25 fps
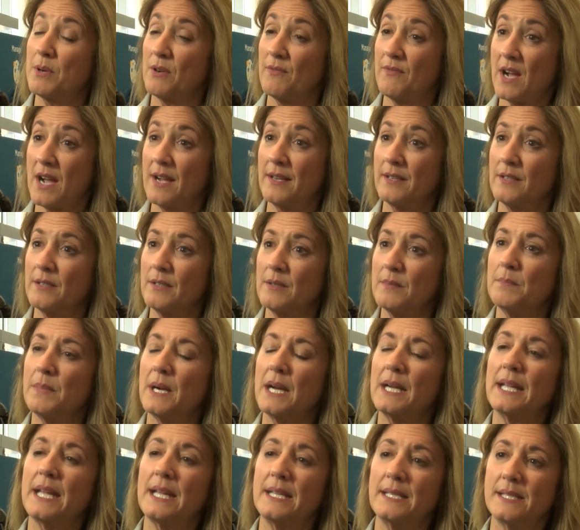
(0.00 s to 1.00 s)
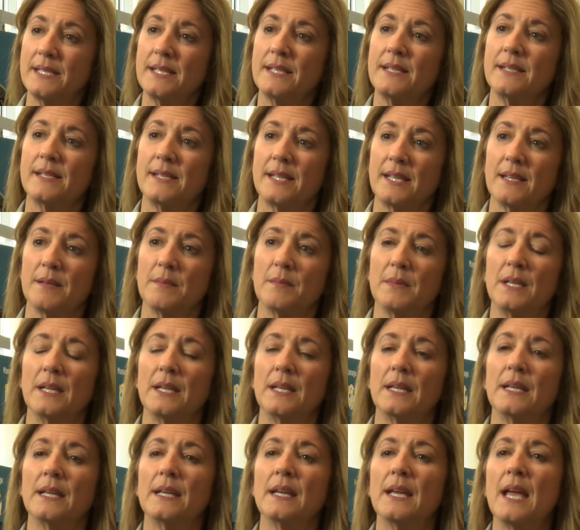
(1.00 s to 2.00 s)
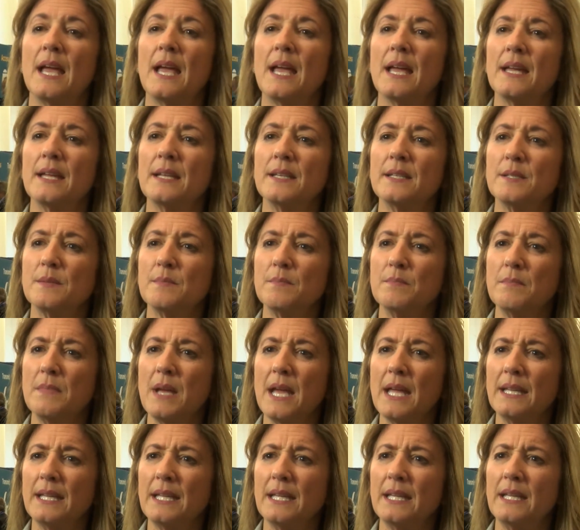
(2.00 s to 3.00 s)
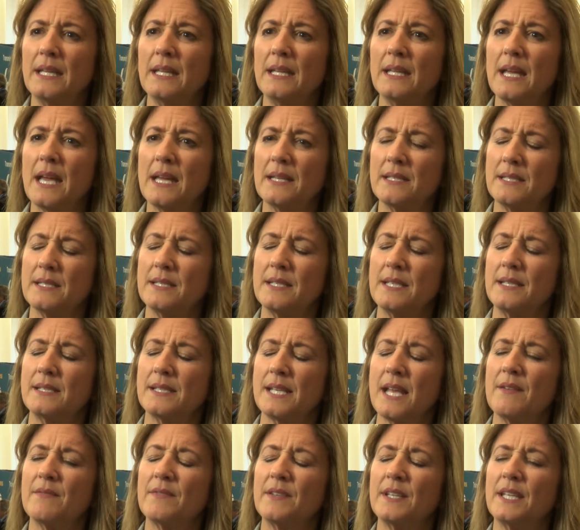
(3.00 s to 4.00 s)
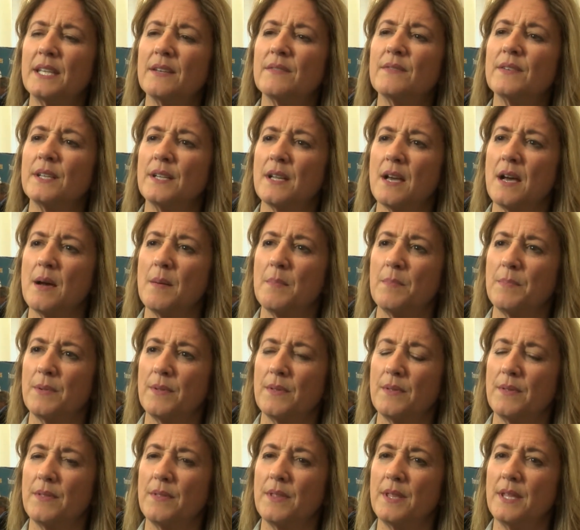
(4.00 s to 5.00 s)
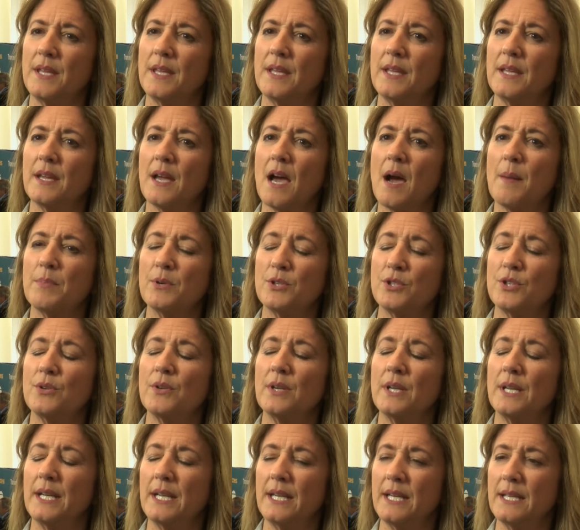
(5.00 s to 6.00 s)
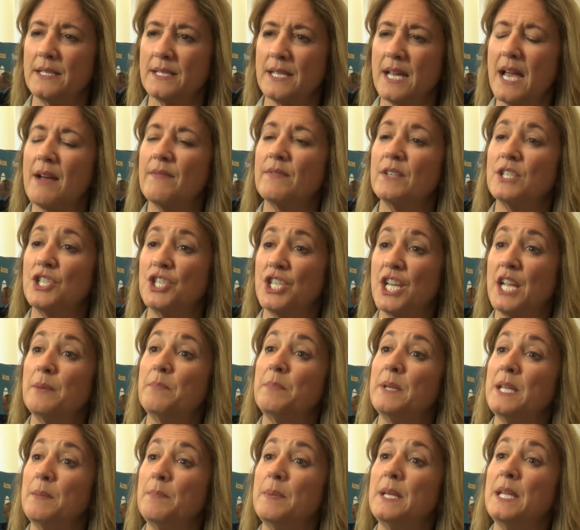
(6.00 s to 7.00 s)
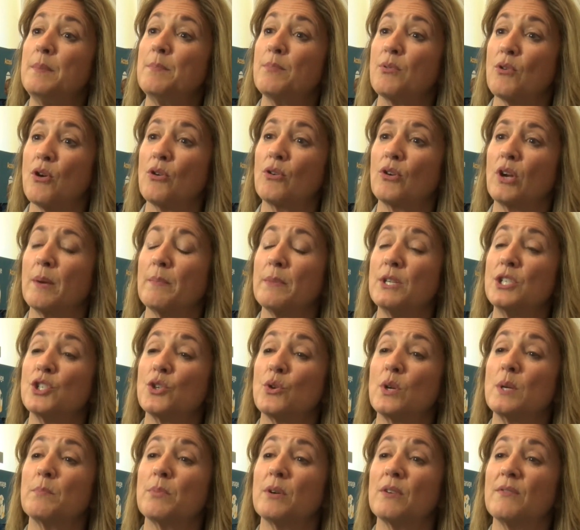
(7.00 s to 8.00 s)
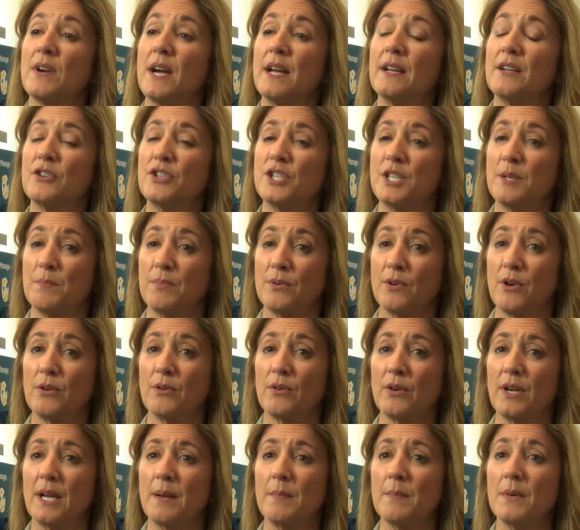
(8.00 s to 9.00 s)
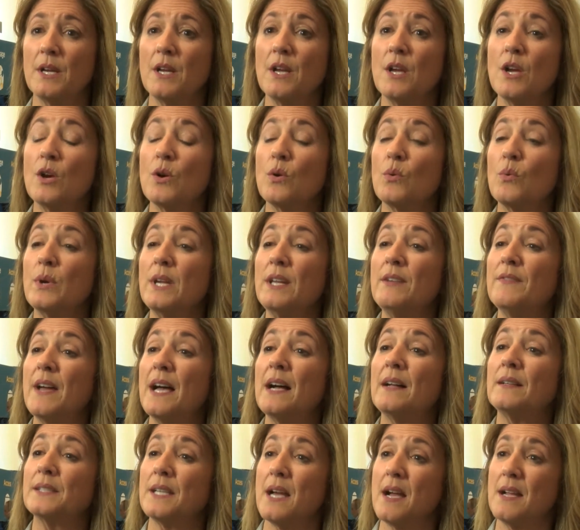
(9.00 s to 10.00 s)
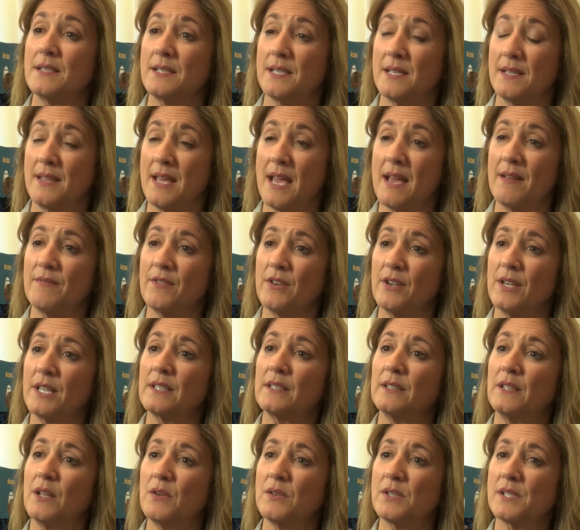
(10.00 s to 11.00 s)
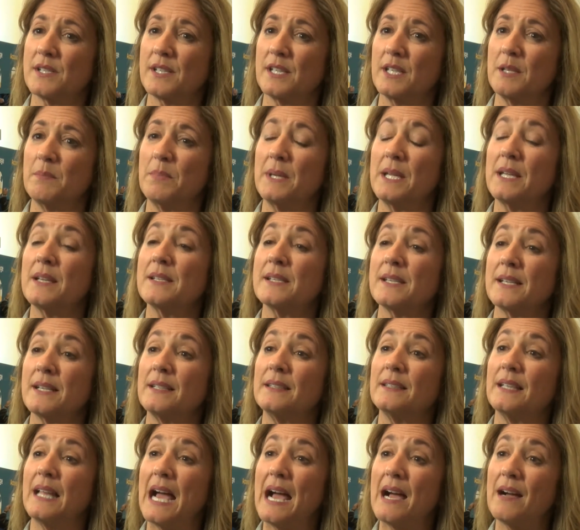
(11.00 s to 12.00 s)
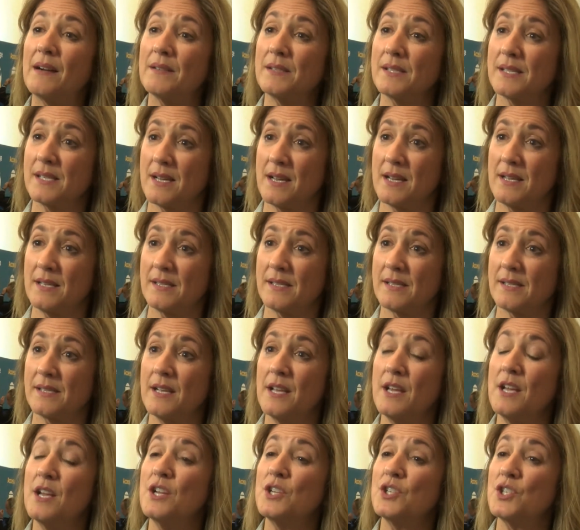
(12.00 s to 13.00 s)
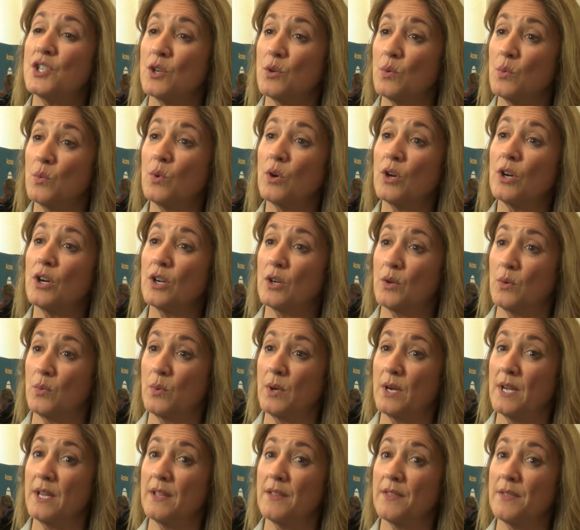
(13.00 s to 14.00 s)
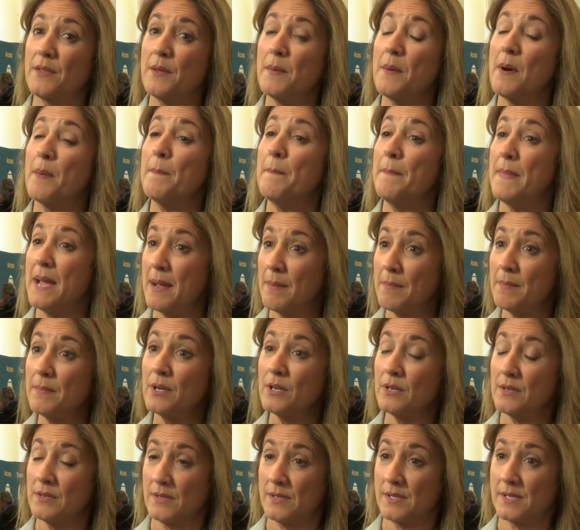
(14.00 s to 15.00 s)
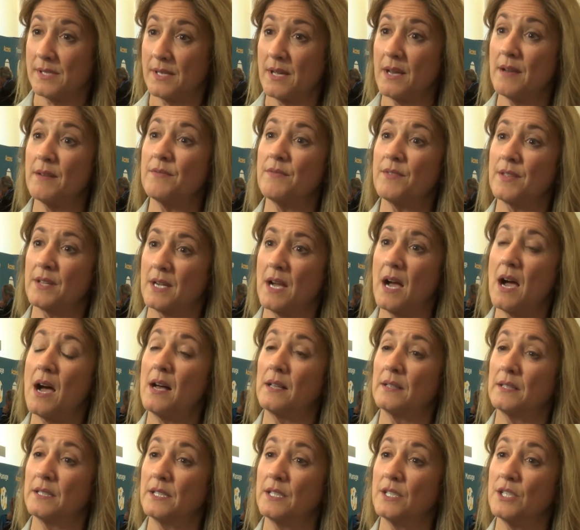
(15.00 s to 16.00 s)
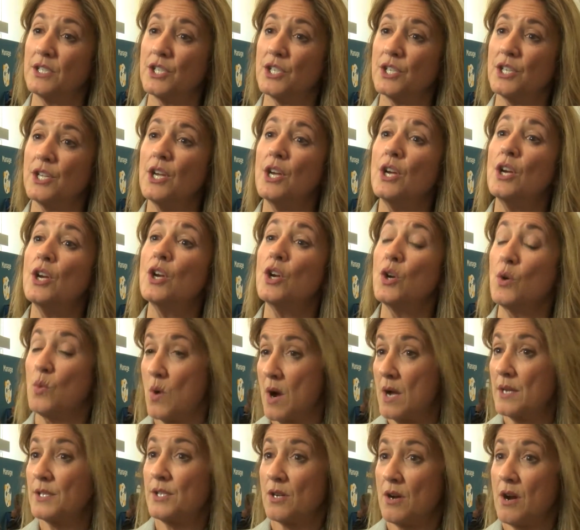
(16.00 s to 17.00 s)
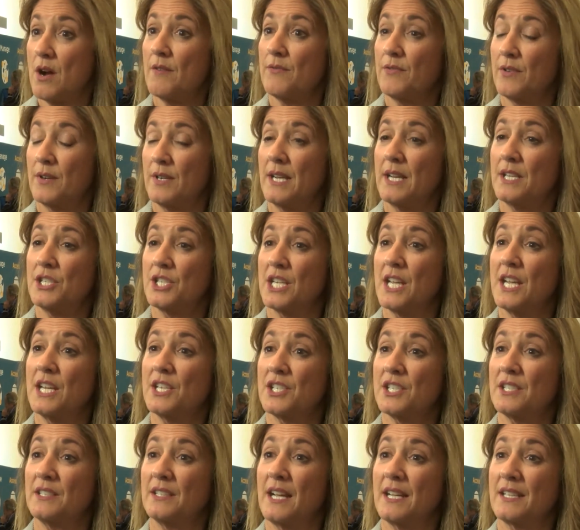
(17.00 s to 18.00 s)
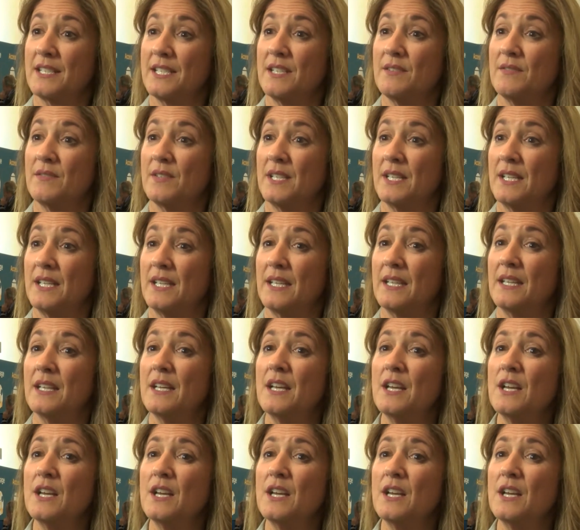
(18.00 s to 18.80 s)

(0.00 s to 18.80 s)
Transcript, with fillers: provider by ACCME, and many entities have given up the opportunity to have a JPP program, a joint providership program. We've held on to that very closely because it allows us to work with members of the college who want to offer an educational activity.